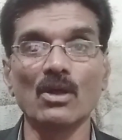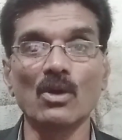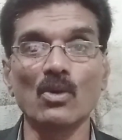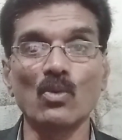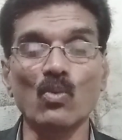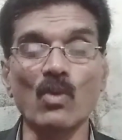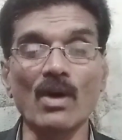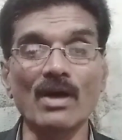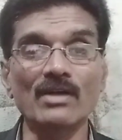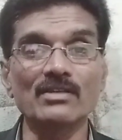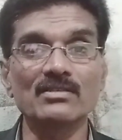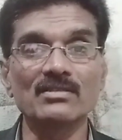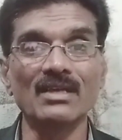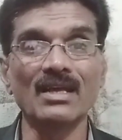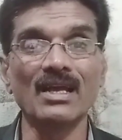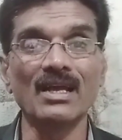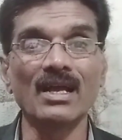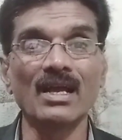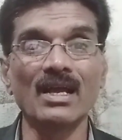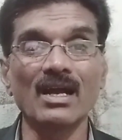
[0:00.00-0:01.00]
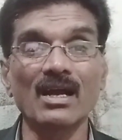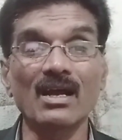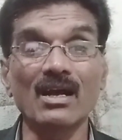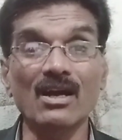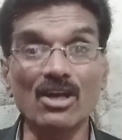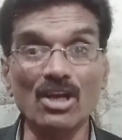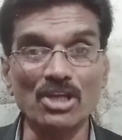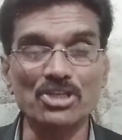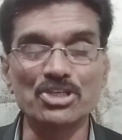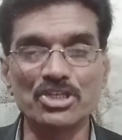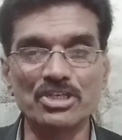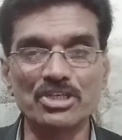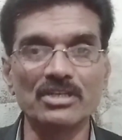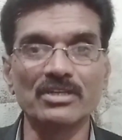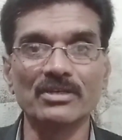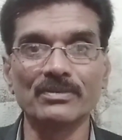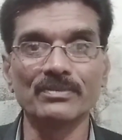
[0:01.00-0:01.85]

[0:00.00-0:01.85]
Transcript: was crushed.